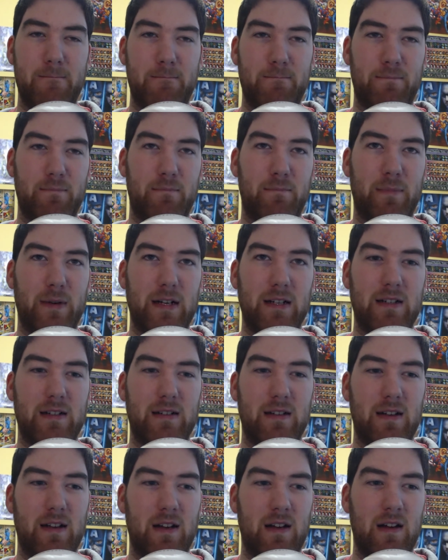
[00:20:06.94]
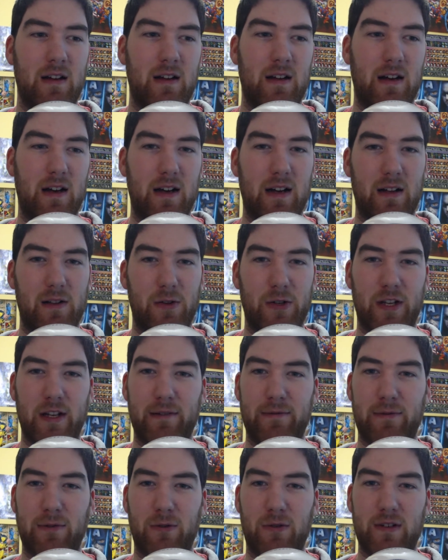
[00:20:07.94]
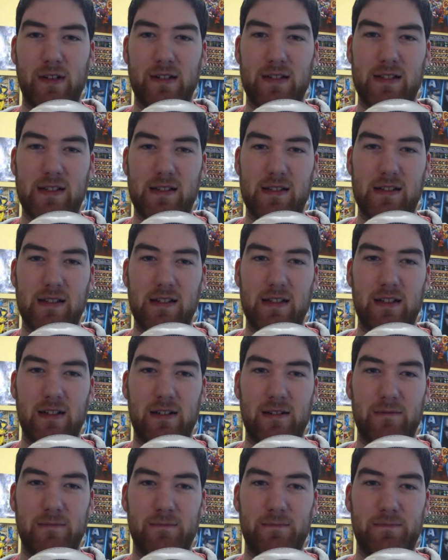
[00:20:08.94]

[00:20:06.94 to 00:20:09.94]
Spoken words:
But looking forward to seeing